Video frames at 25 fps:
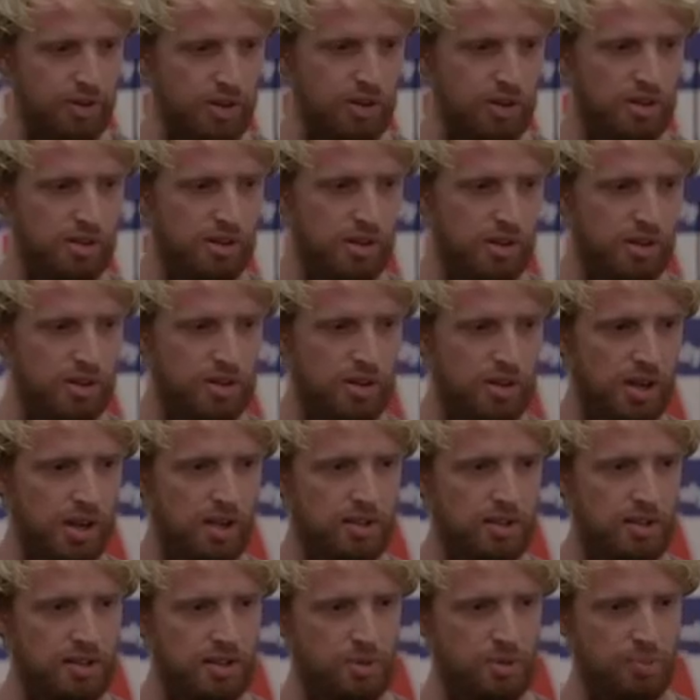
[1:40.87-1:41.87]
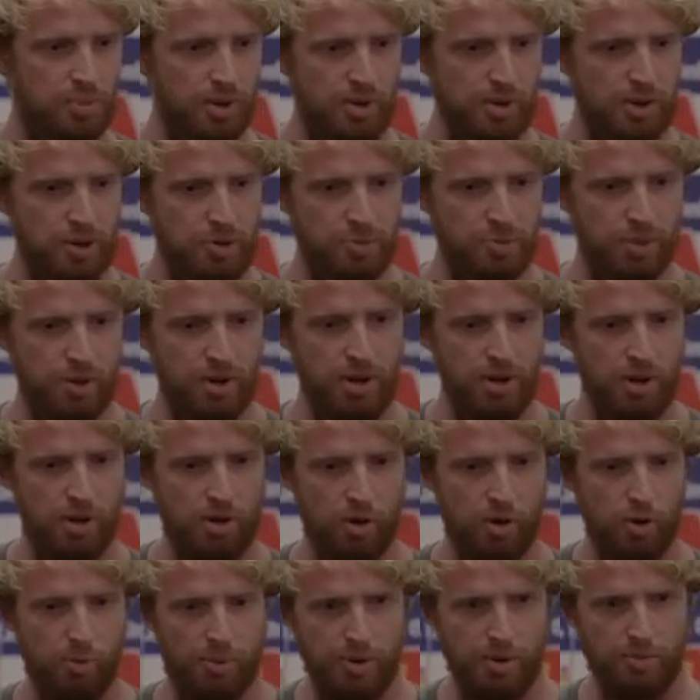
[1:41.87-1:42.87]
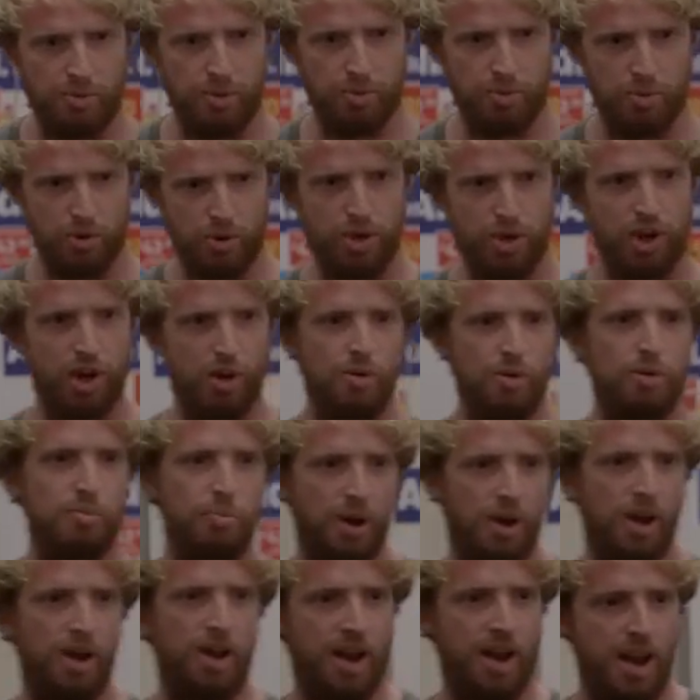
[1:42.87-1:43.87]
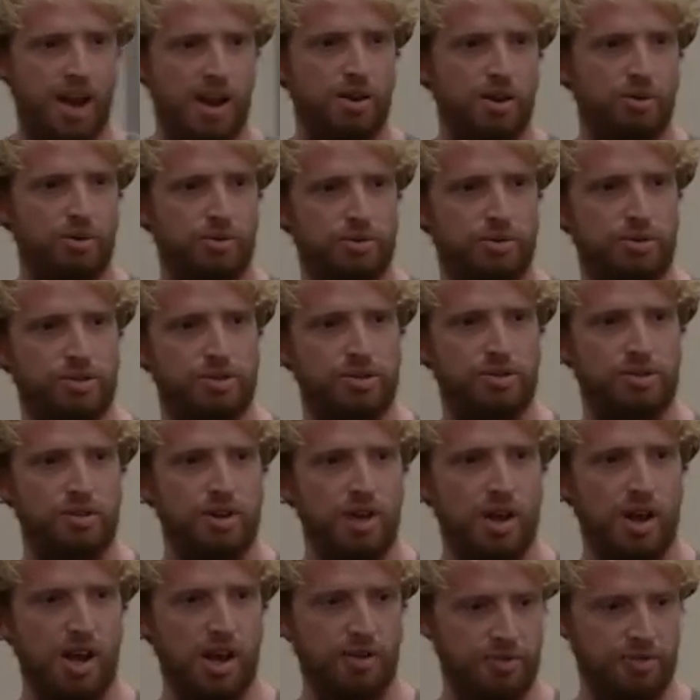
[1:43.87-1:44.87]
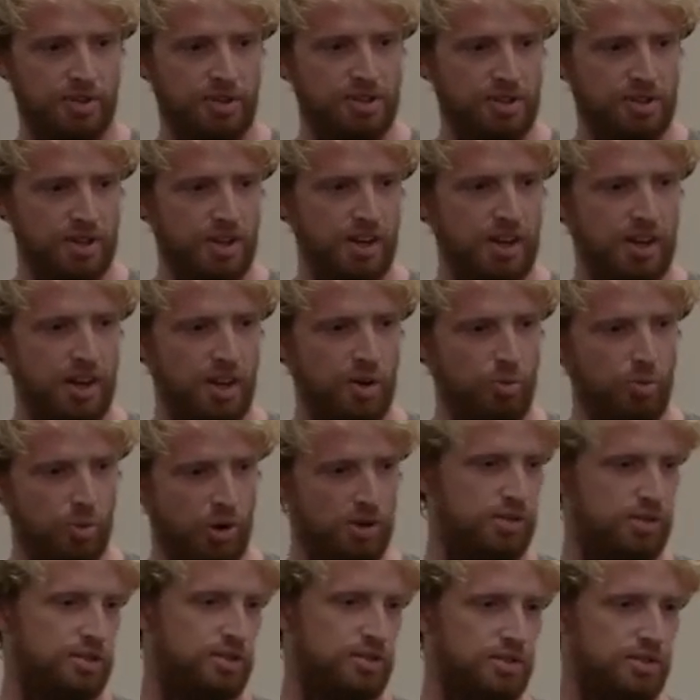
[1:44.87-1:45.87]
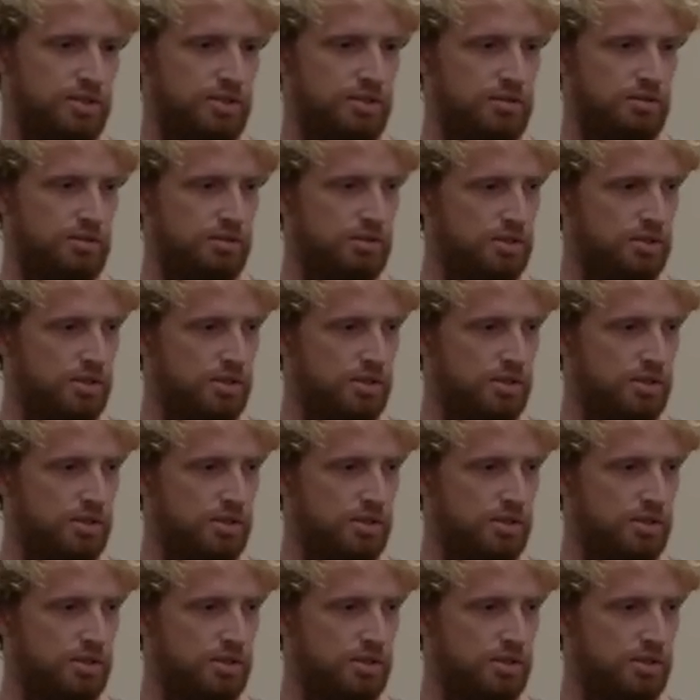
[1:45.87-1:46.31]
you can share this experience, but a lot of people will go and buy a house after seeing it once,